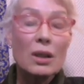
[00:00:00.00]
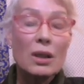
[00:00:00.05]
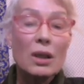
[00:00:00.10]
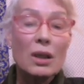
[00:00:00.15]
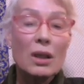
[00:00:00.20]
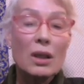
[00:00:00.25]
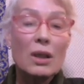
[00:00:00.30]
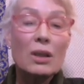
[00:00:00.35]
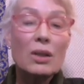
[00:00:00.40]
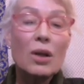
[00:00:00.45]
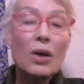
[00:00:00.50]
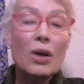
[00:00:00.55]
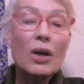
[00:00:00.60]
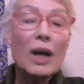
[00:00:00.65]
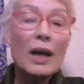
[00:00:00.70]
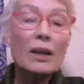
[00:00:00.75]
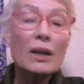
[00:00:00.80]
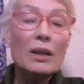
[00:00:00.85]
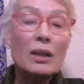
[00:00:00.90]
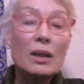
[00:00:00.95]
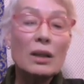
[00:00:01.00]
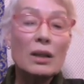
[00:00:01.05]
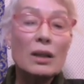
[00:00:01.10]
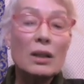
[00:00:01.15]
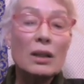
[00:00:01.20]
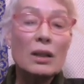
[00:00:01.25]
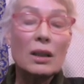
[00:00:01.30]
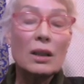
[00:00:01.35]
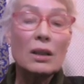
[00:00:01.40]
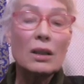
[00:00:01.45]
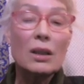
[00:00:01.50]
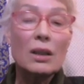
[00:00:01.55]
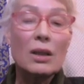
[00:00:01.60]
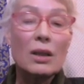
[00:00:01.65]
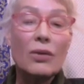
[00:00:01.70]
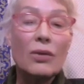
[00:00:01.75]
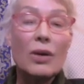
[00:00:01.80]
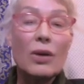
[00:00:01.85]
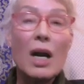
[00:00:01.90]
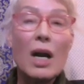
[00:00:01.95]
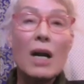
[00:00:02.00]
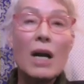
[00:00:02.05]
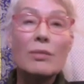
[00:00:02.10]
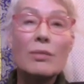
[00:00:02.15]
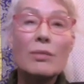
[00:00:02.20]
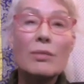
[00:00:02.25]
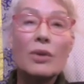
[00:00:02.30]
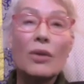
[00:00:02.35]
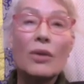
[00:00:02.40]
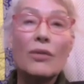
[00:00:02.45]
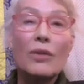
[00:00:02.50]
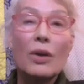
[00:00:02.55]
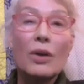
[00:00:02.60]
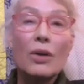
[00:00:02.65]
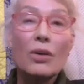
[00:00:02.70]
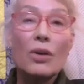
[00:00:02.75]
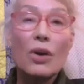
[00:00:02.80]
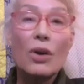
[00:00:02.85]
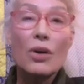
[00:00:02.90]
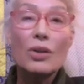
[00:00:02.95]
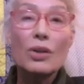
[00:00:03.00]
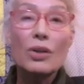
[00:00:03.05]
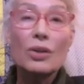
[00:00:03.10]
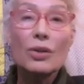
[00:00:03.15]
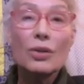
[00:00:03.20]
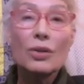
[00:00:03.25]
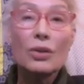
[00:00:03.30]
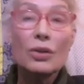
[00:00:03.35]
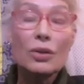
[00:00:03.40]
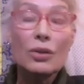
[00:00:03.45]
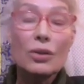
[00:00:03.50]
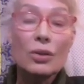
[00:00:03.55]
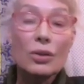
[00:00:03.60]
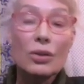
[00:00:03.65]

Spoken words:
is located in the realms of the unconscious.